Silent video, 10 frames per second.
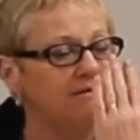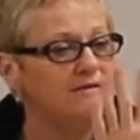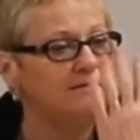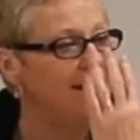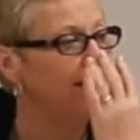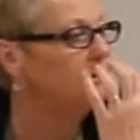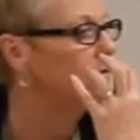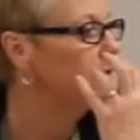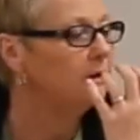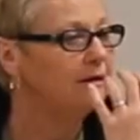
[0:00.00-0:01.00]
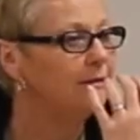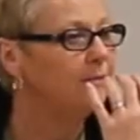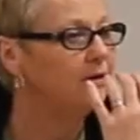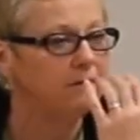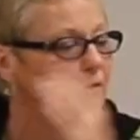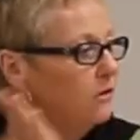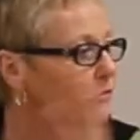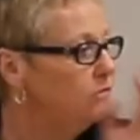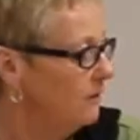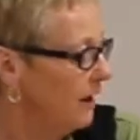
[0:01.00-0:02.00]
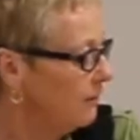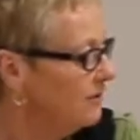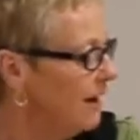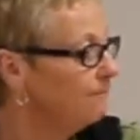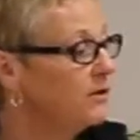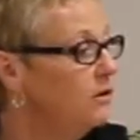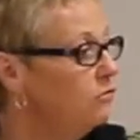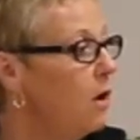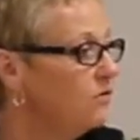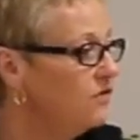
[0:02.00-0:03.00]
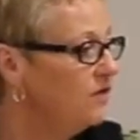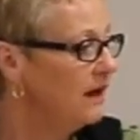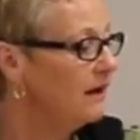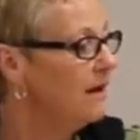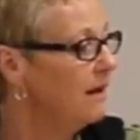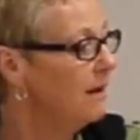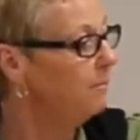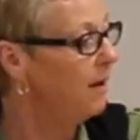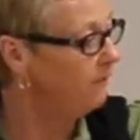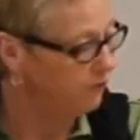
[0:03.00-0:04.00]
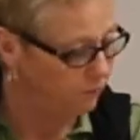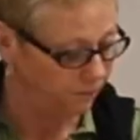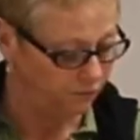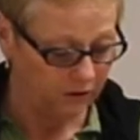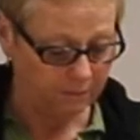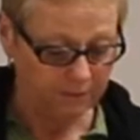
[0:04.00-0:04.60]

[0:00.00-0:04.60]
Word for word: to stand there and look in the mirror, you like you said, you don't see it. But if you took a